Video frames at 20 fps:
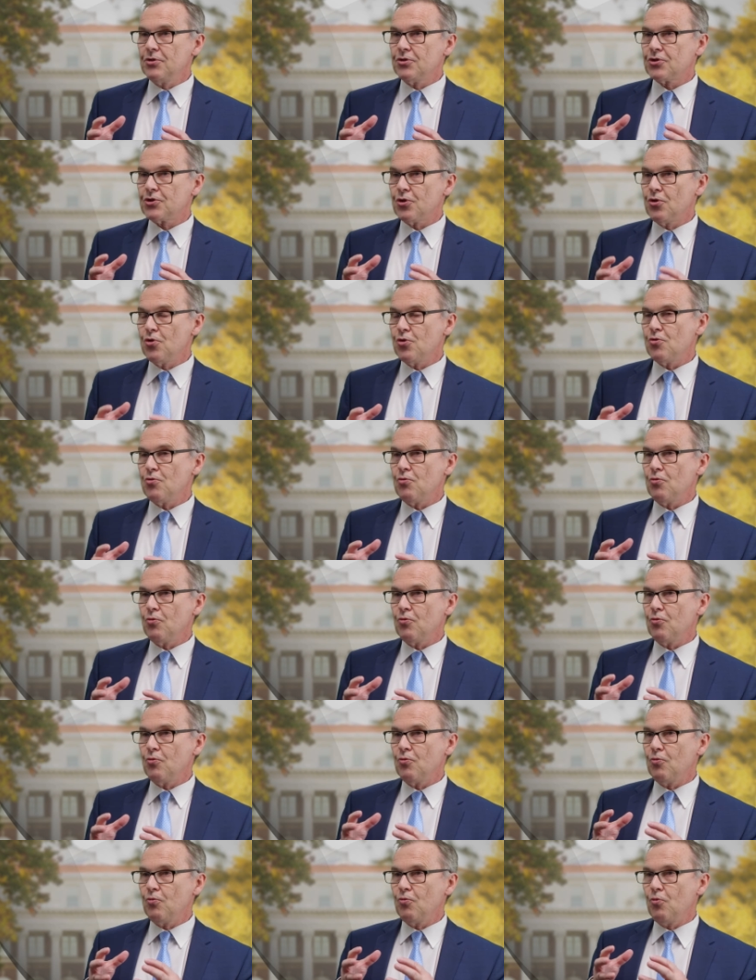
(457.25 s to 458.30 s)
So
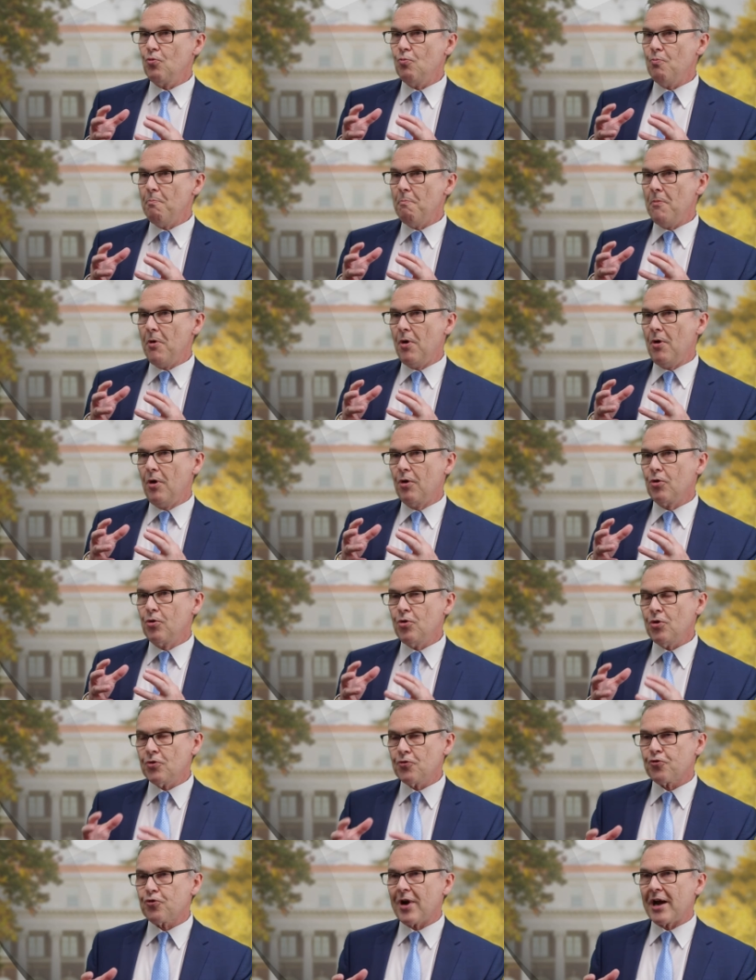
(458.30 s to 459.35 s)
a
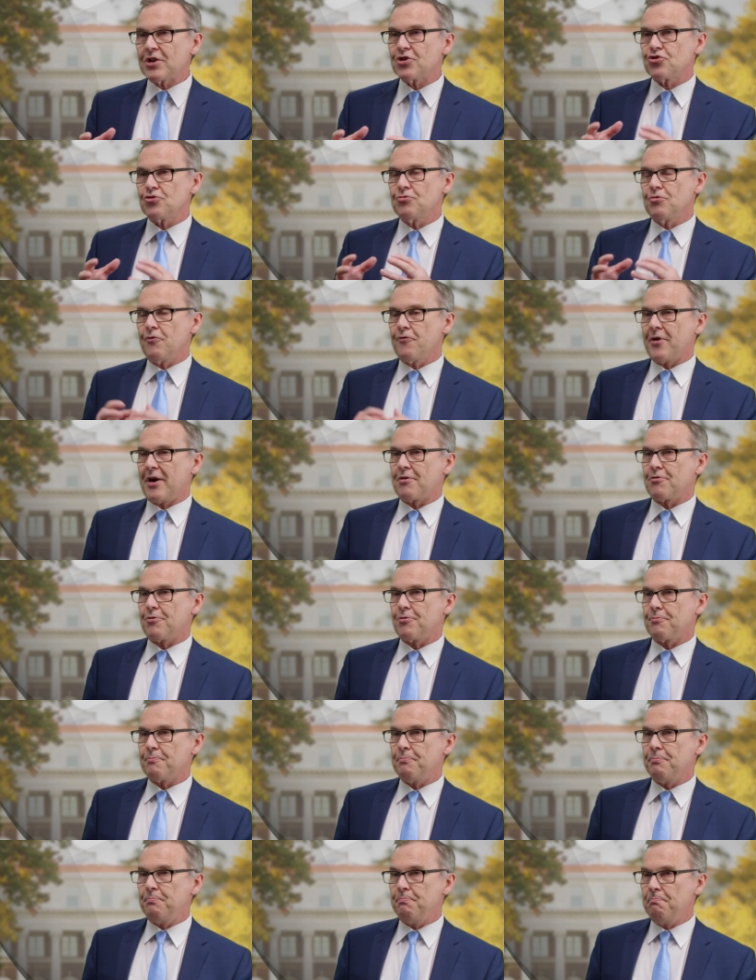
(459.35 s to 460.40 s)
good fraction of
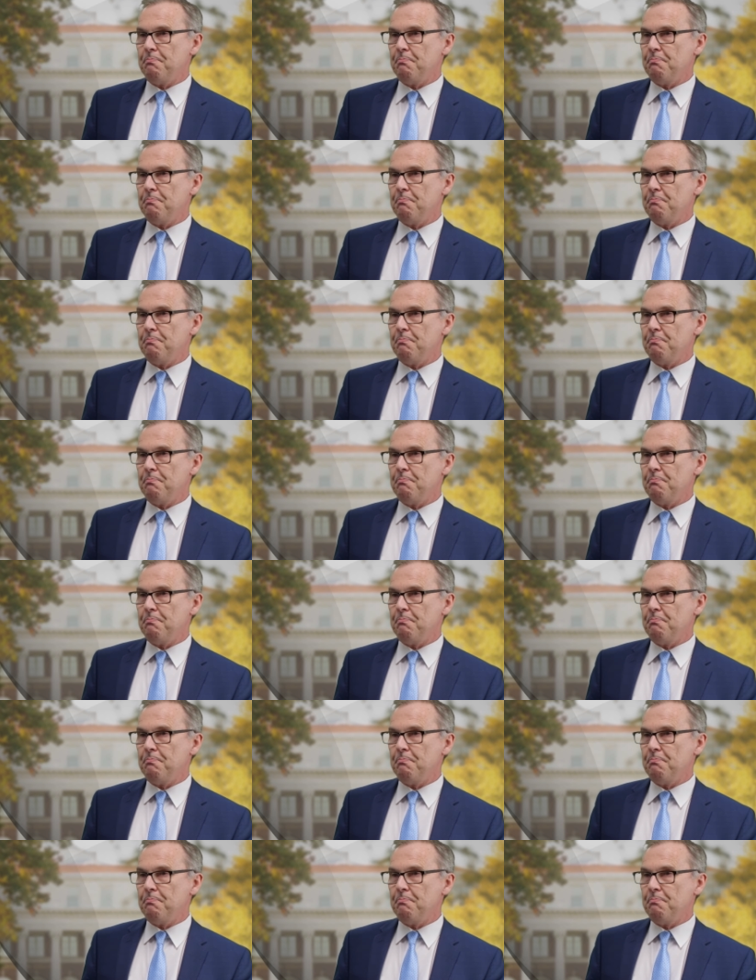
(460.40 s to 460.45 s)
our